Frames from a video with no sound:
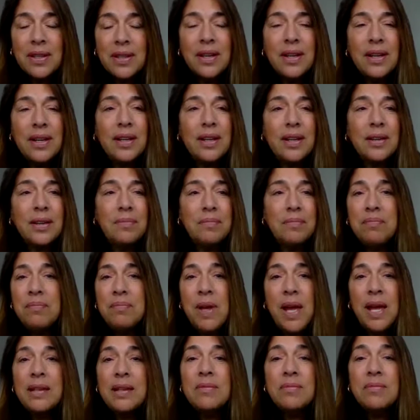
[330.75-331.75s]

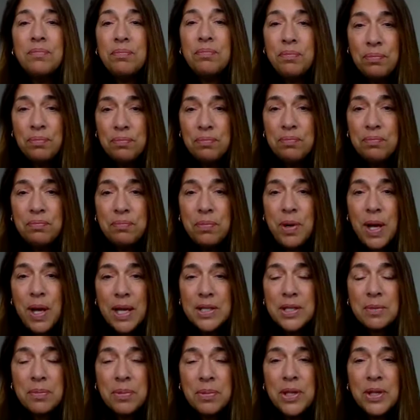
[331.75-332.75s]
and
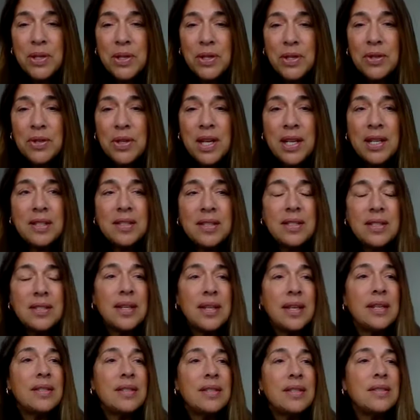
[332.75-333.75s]
possibly the United
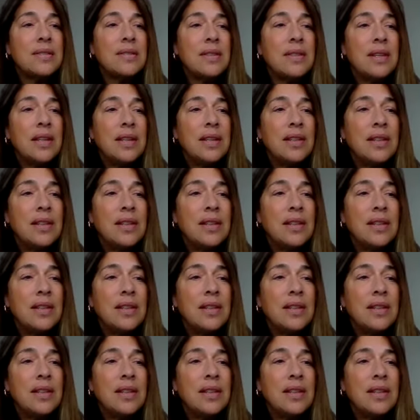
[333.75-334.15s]
States.